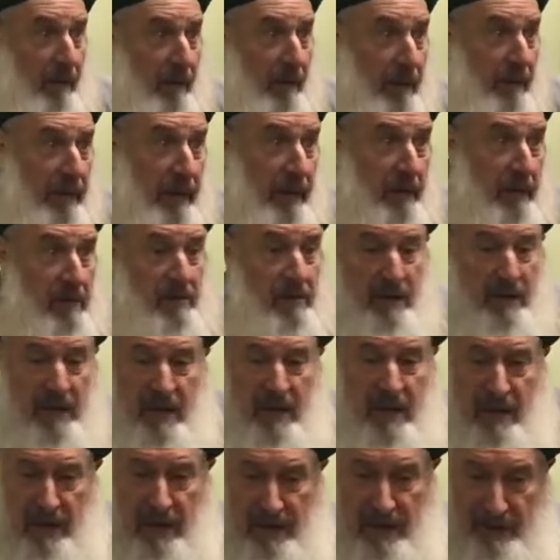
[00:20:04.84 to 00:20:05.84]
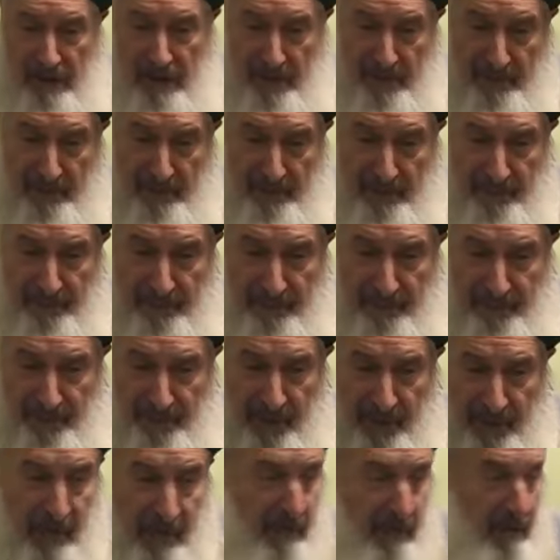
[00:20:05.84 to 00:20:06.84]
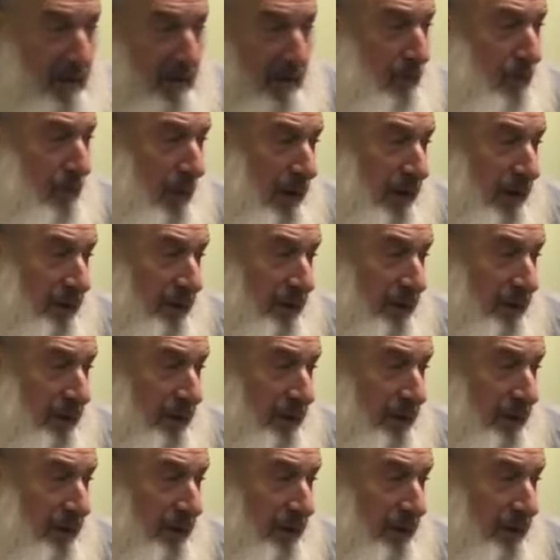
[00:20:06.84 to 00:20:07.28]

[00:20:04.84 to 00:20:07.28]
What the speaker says: They were seeing it in some way.